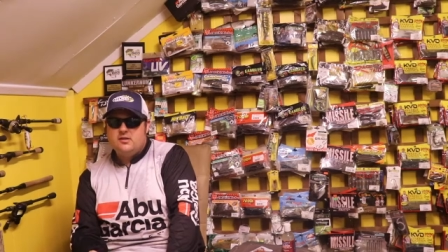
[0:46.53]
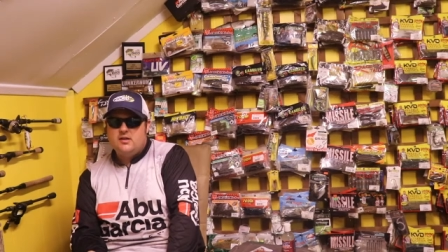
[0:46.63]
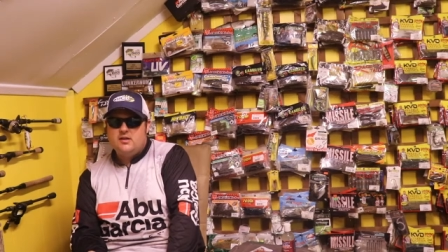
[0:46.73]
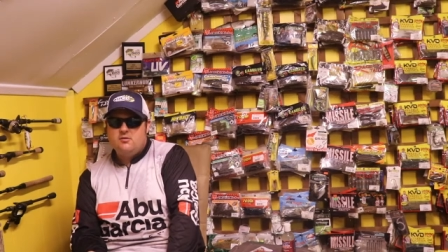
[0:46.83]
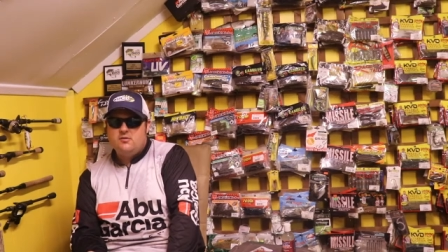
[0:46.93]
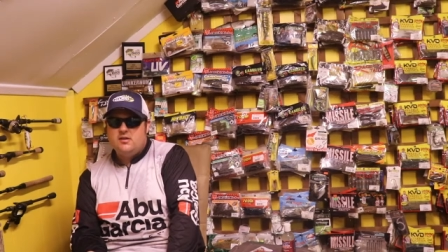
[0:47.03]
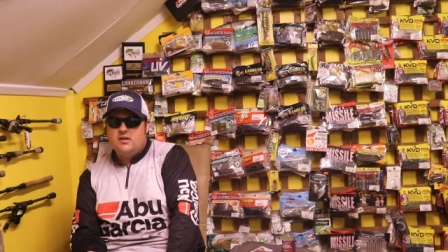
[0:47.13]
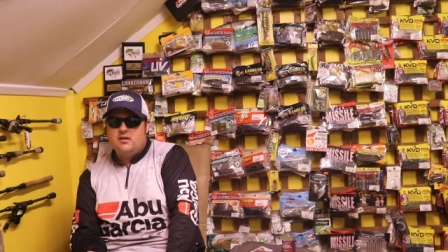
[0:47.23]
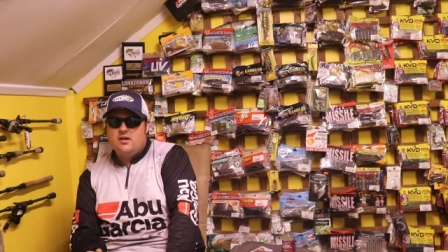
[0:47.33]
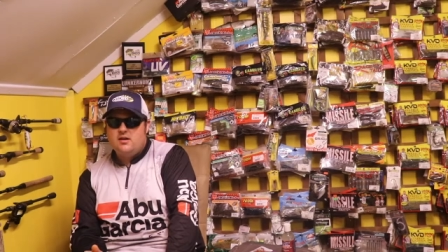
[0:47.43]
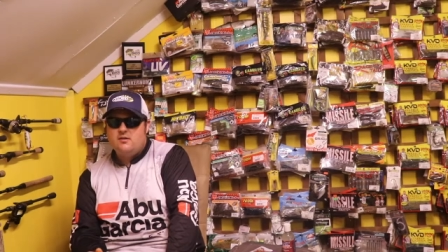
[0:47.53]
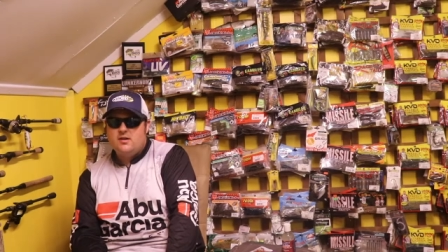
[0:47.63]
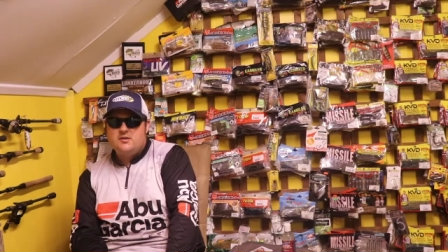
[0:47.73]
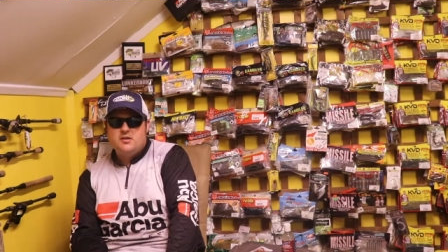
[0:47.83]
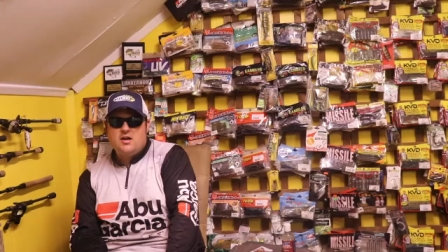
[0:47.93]
Like, you would think, hey, you're
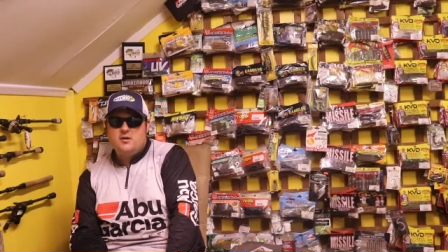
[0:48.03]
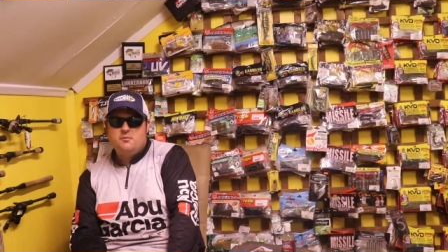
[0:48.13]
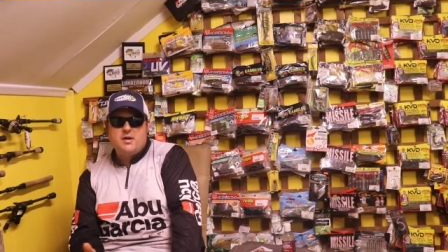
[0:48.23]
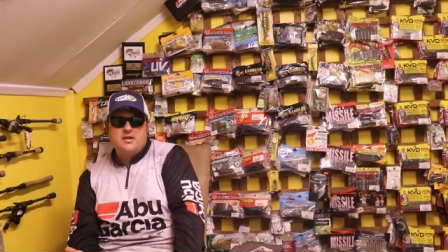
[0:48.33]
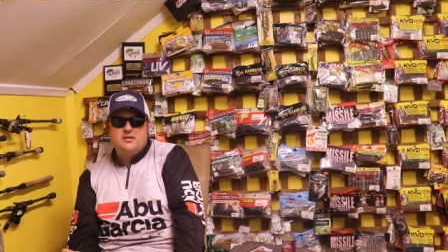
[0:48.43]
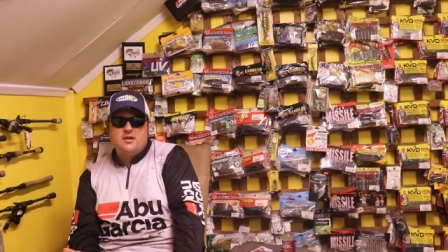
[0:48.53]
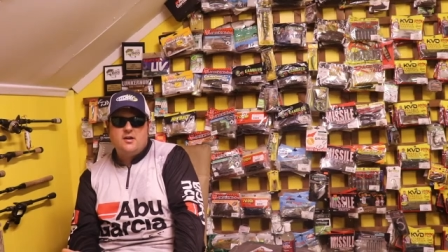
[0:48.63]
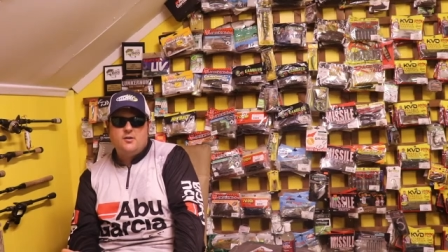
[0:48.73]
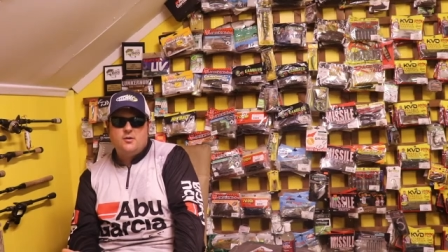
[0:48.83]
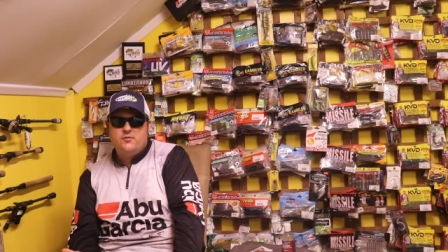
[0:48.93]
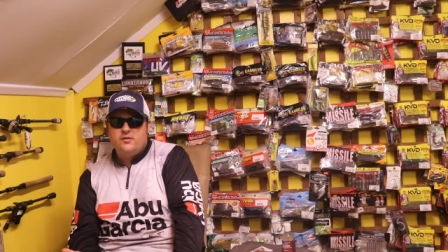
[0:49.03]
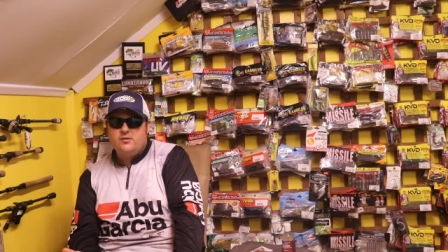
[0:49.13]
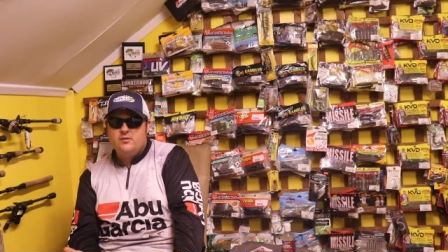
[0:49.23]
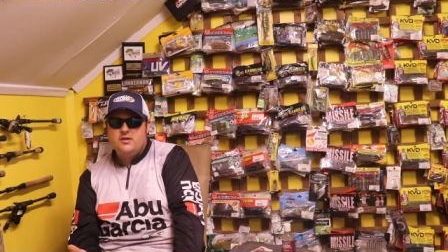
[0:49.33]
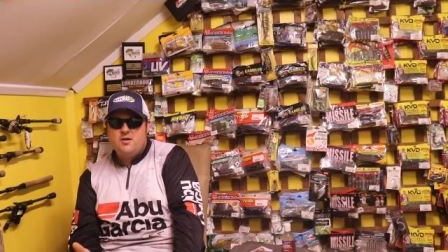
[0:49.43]
catching 100 bass on 100 different
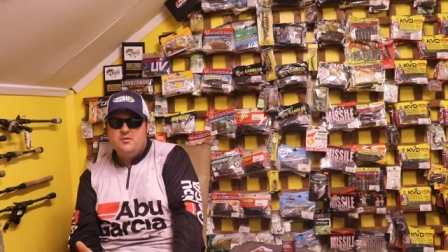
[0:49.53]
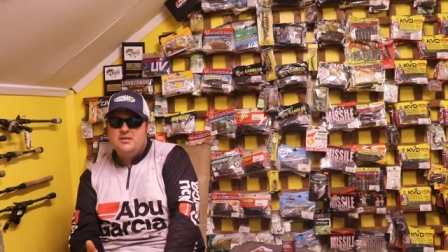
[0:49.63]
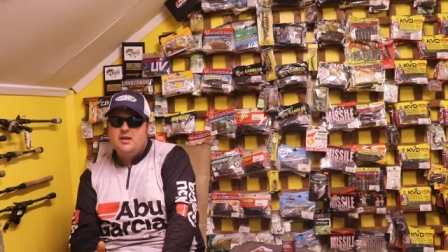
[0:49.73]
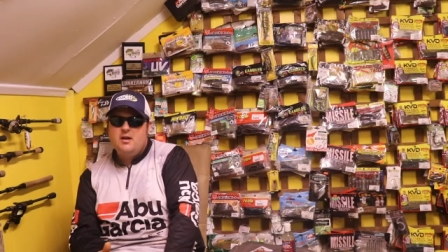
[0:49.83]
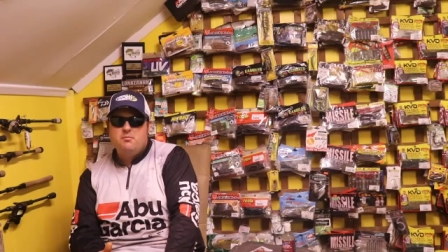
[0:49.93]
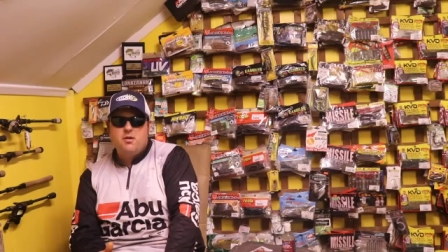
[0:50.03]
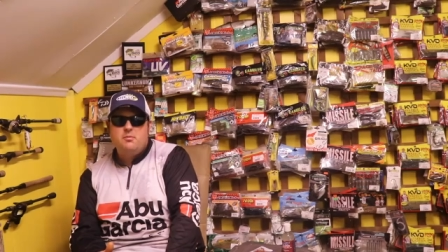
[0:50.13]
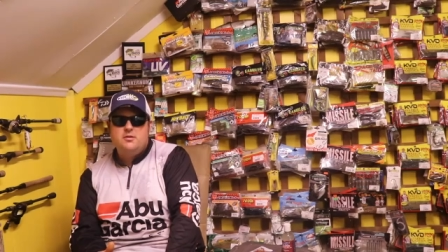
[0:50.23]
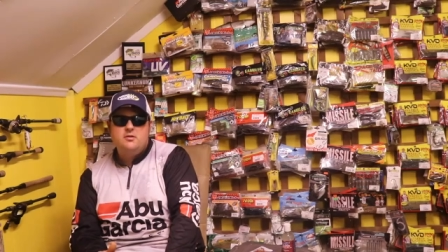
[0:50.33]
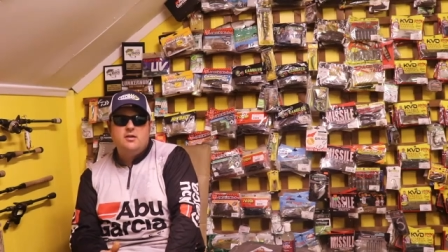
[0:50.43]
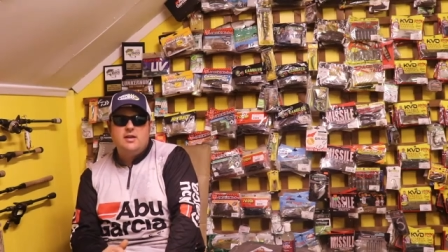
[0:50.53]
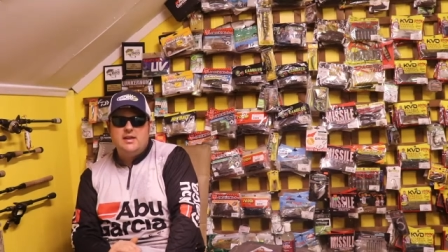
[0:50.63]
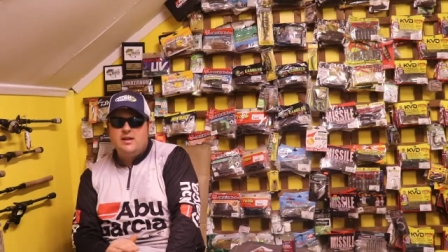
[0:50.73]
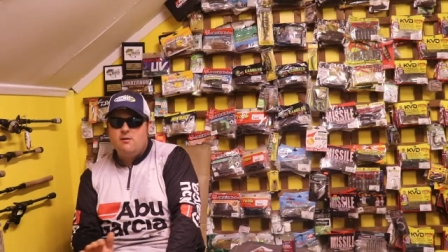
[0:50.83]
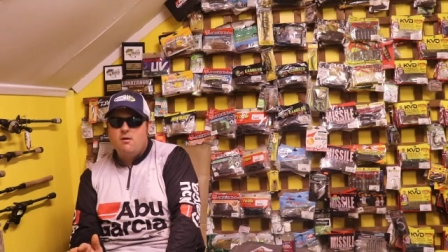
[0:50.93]
lures. I would say I probably took a
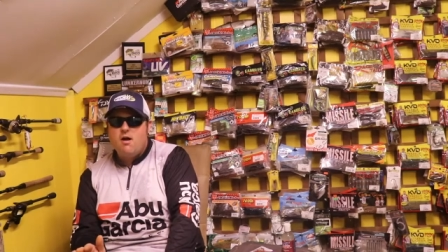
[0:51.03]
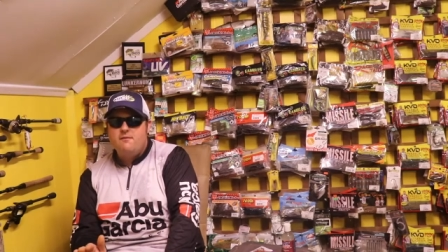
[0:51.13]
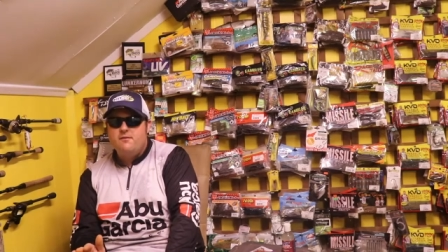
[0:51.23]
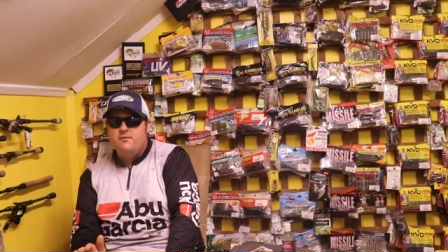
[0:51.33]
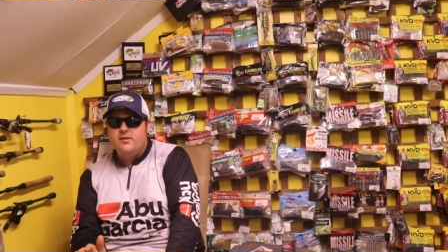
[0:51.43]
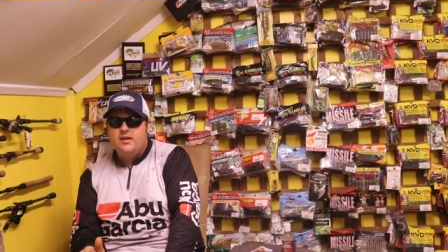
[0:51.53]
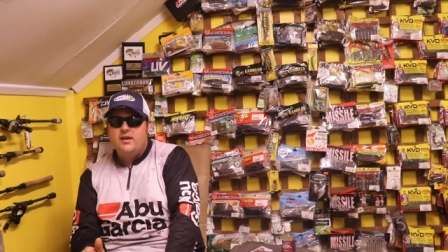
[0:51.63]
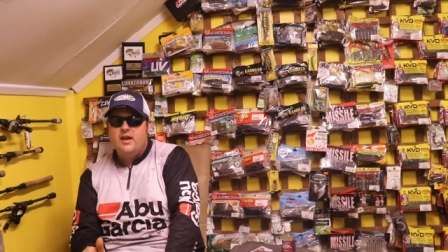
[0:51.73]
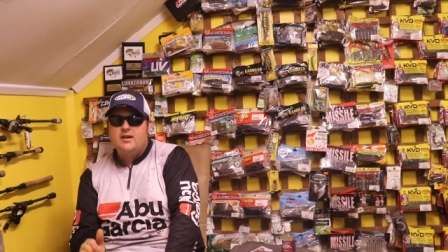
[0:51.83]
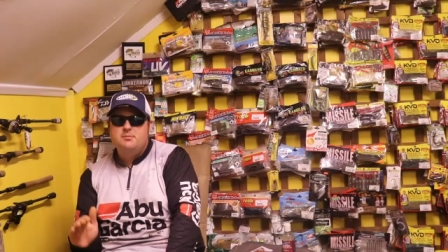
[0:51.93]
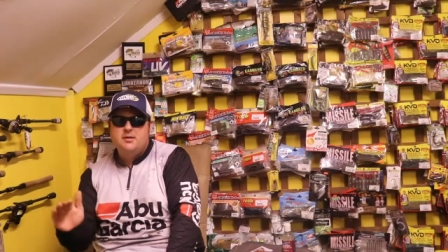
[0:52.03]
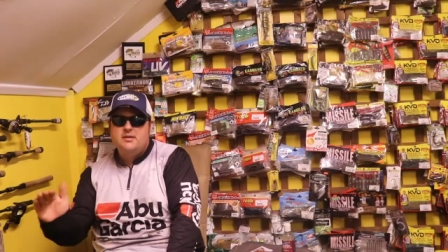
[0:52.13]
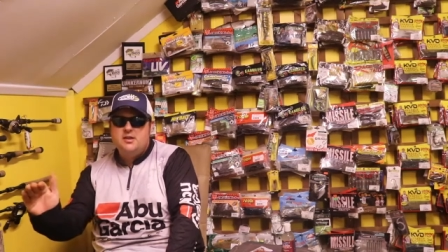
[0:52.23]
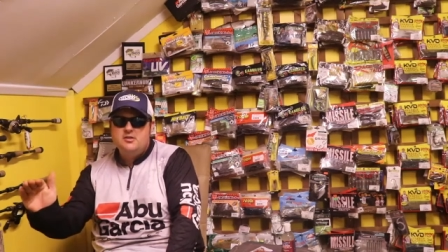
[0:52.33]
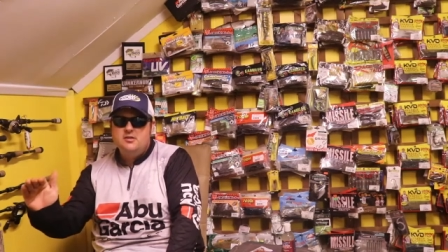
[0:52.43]
year off of like
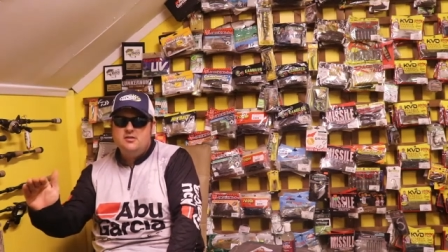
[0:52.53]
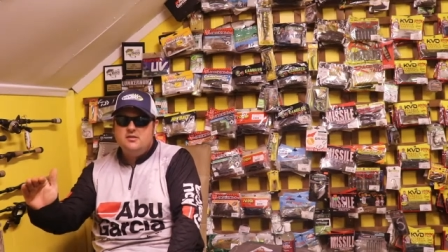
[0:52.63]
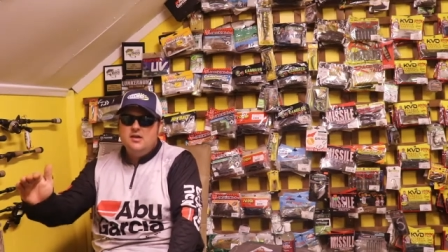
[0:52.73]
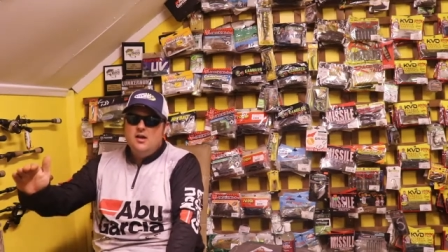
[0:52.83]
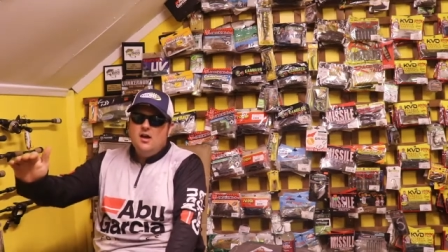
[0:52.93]
expectations